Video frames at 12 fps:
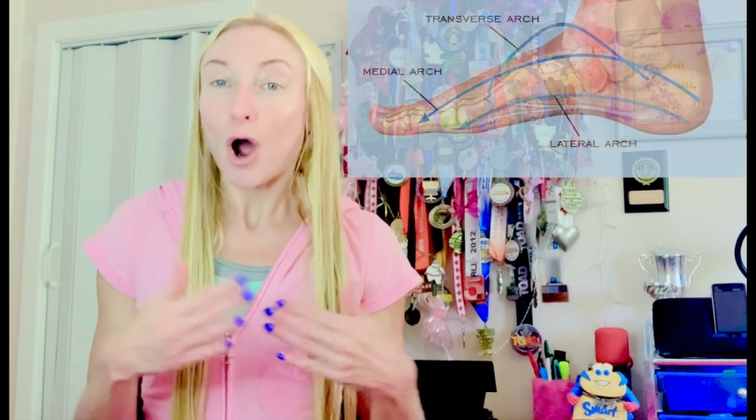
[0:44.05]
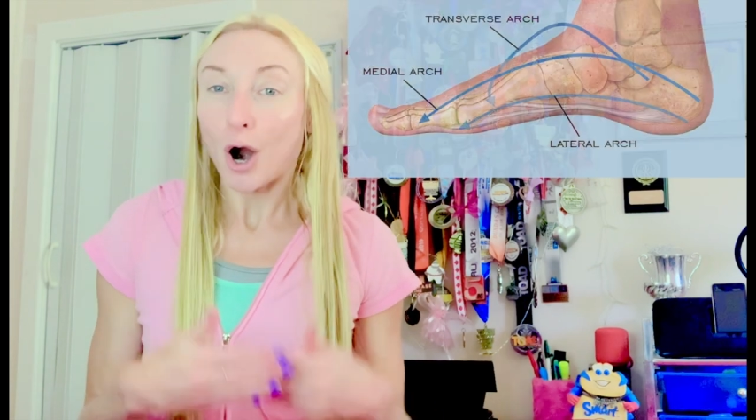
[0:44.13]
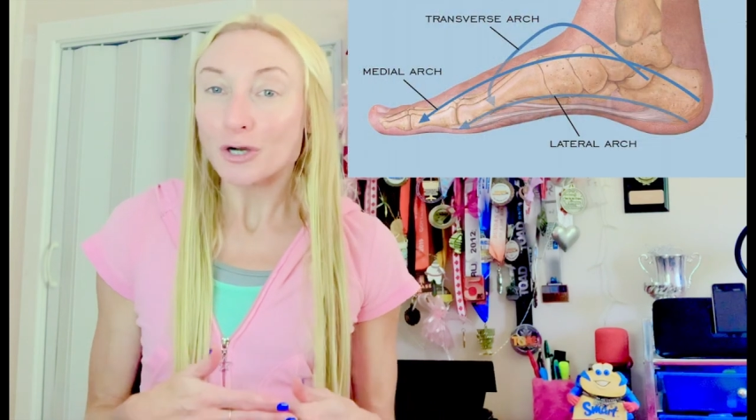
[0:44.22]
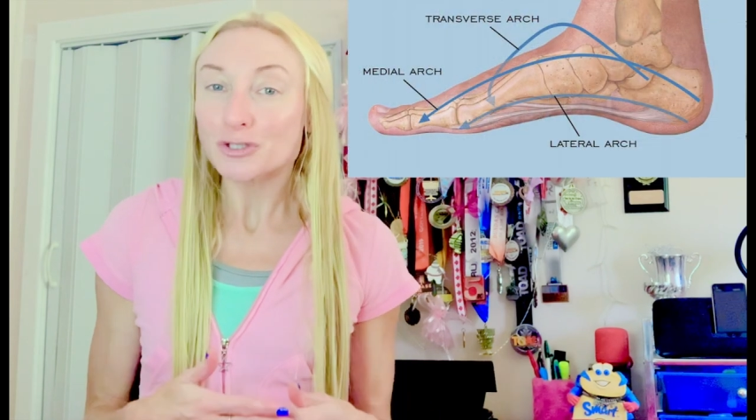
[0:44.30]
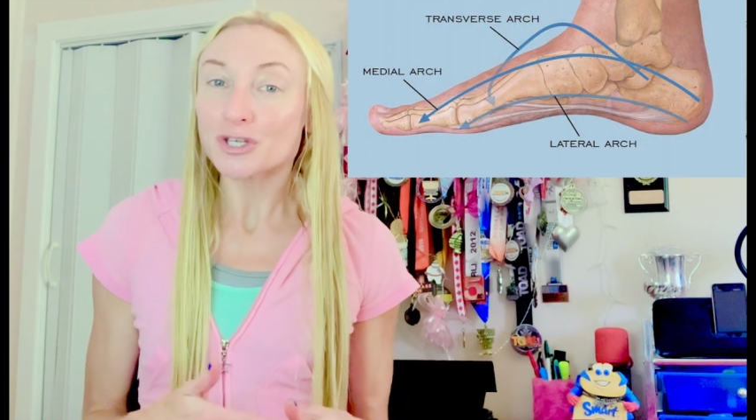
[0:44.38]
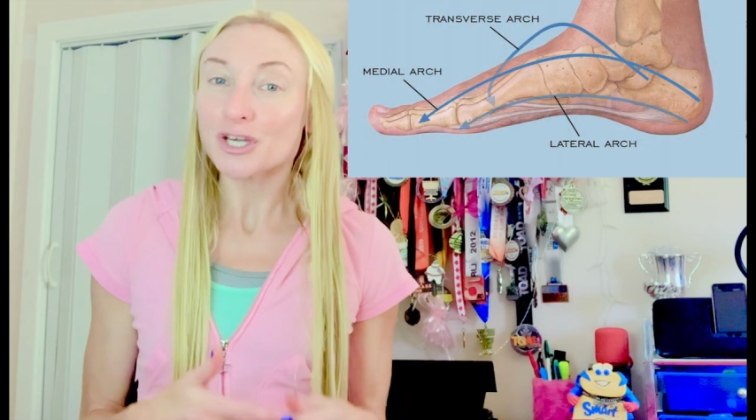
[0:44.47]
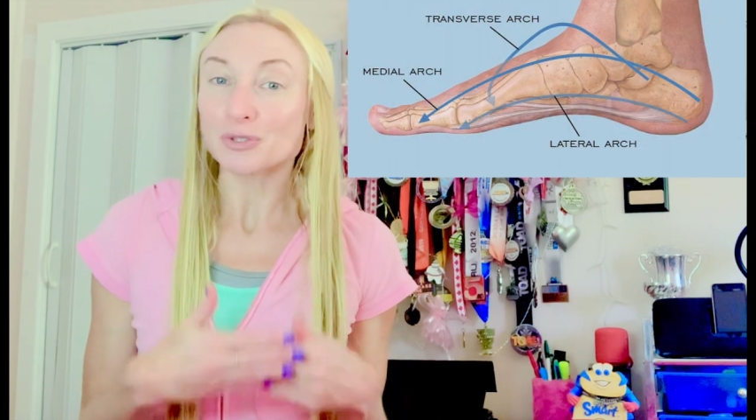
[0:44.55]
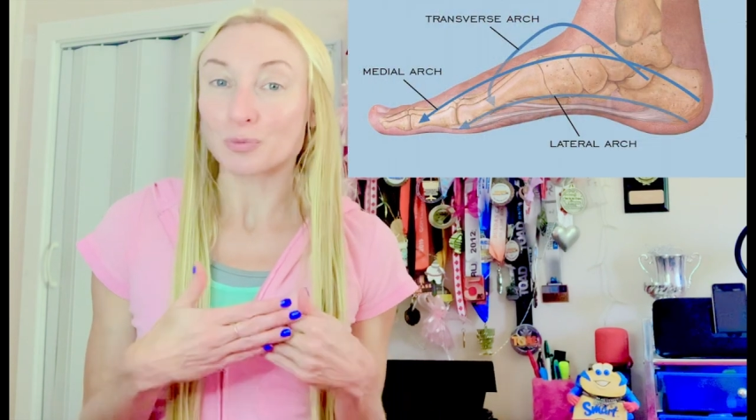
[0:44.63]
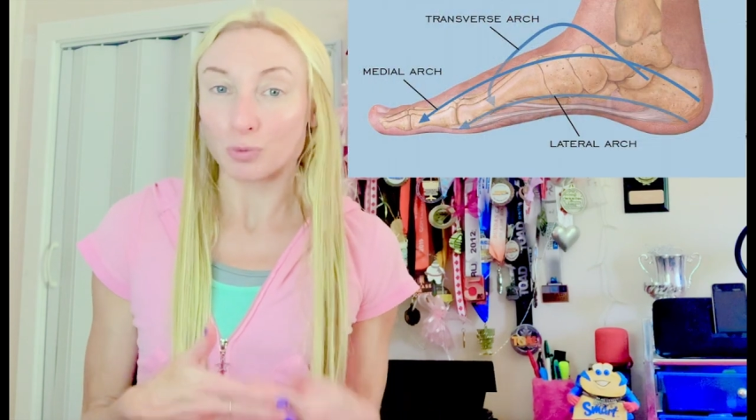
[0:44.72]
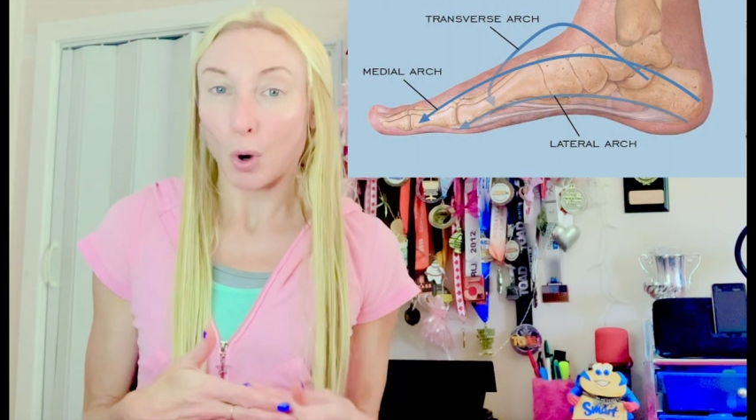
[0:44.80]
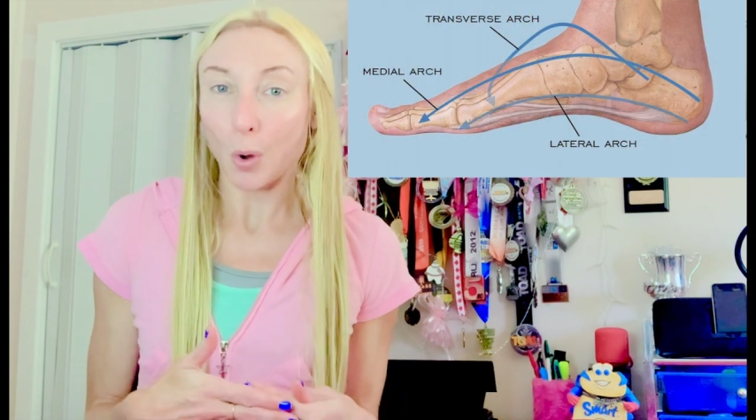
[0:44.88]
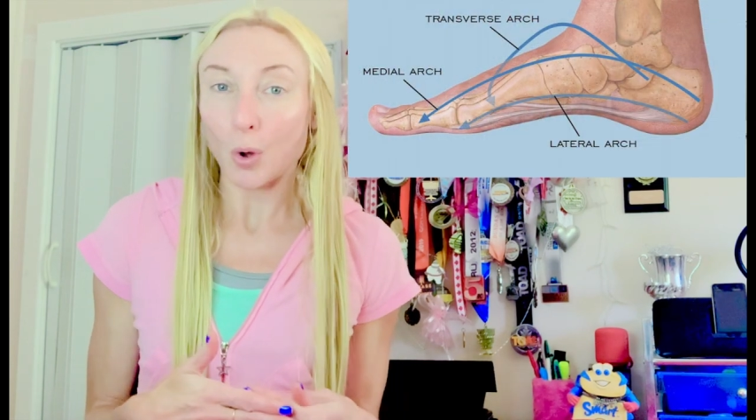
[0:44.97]
arch's
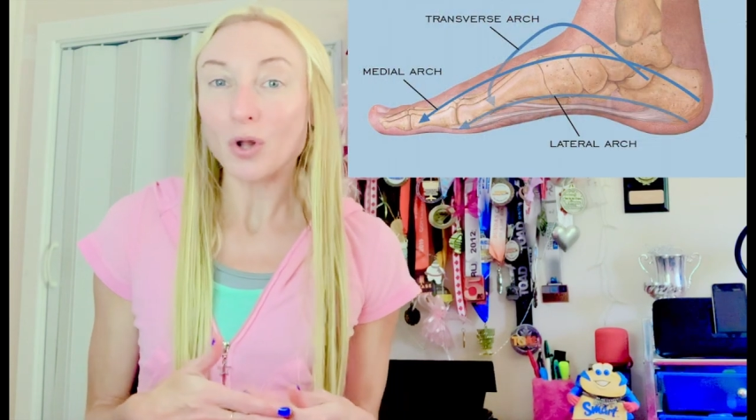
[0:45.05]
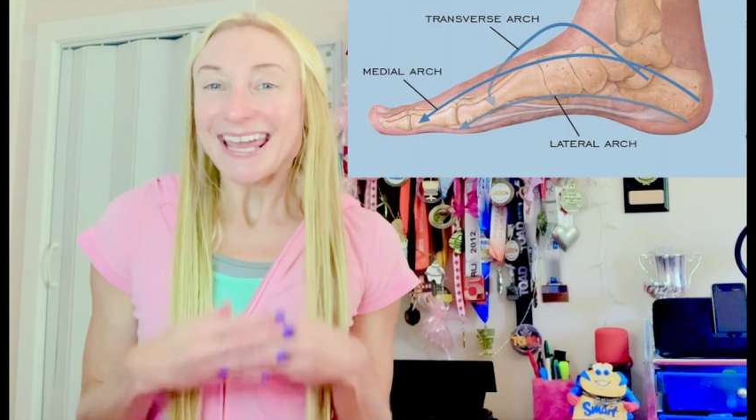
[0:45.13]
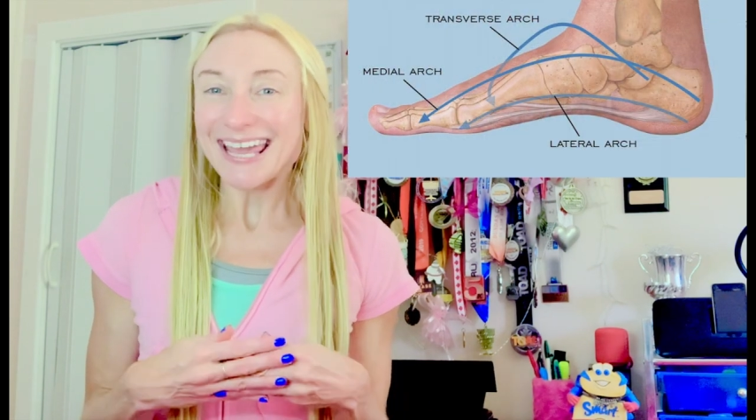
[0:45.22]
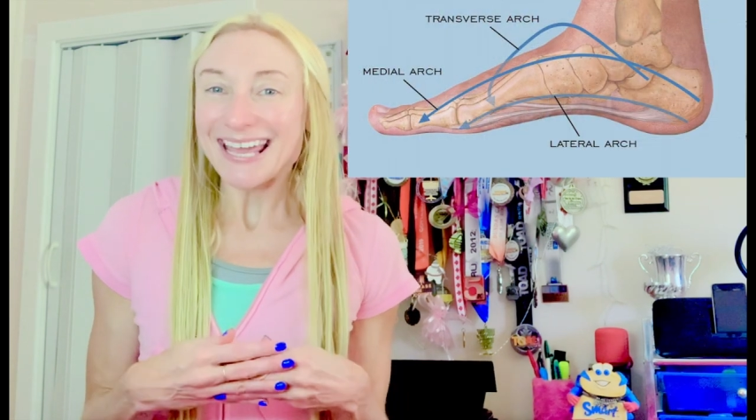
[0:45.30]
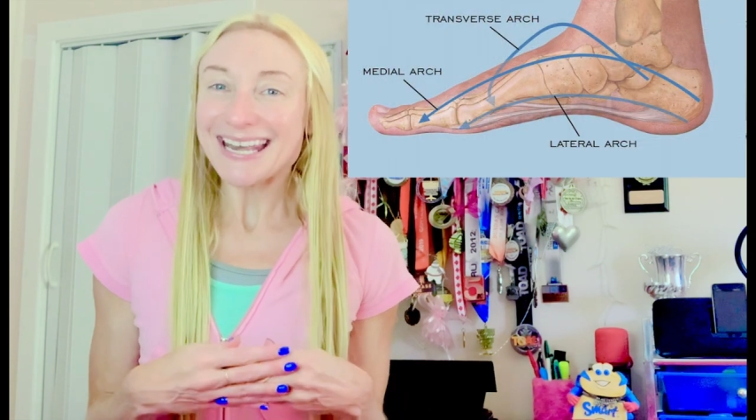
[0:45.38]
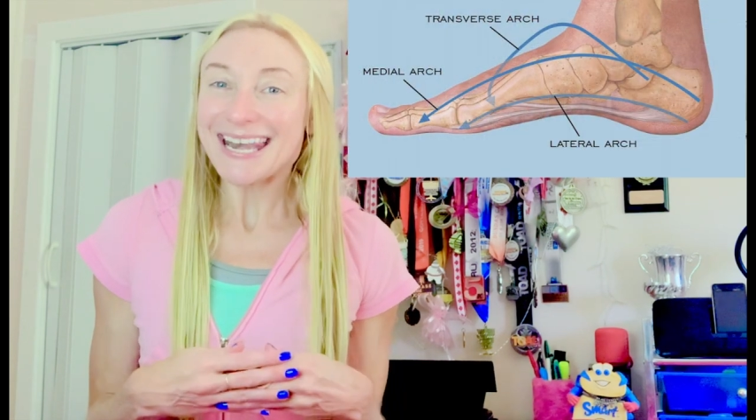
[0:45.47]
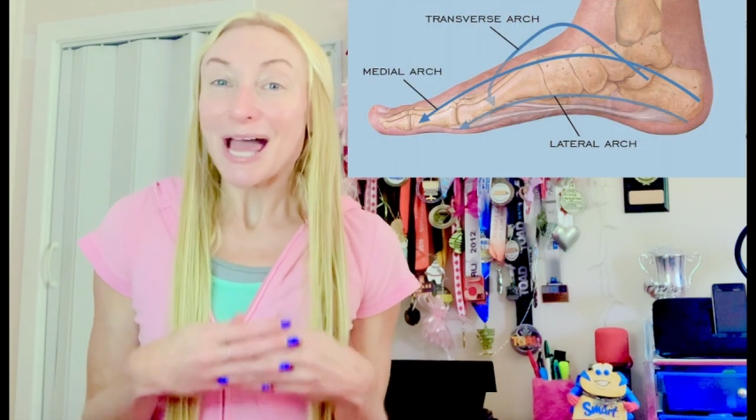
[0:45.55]
role in